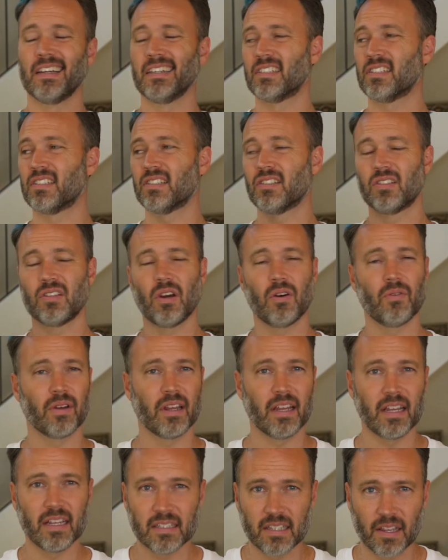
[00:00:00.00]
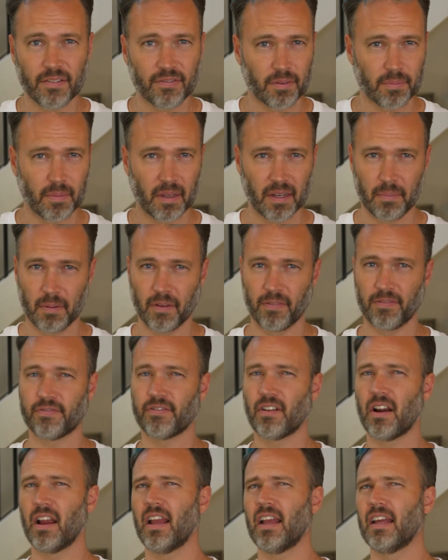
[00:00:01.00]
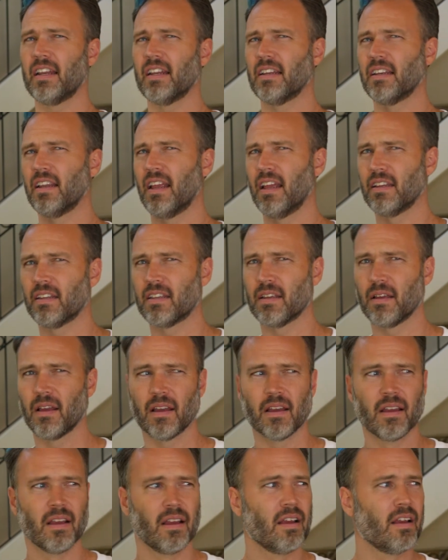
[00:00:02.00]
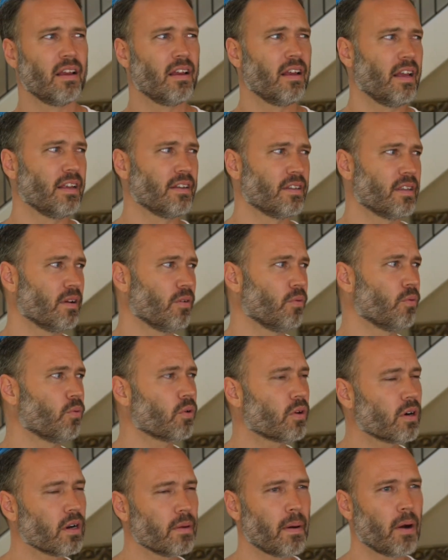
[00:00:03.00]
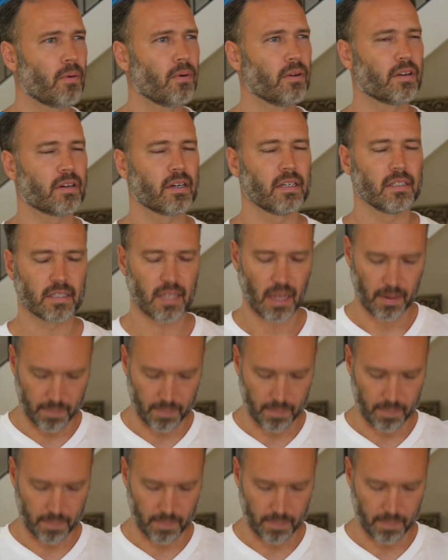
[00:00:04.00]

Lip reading: it's so easy for me to be afraid and to worry about what they're gonna say.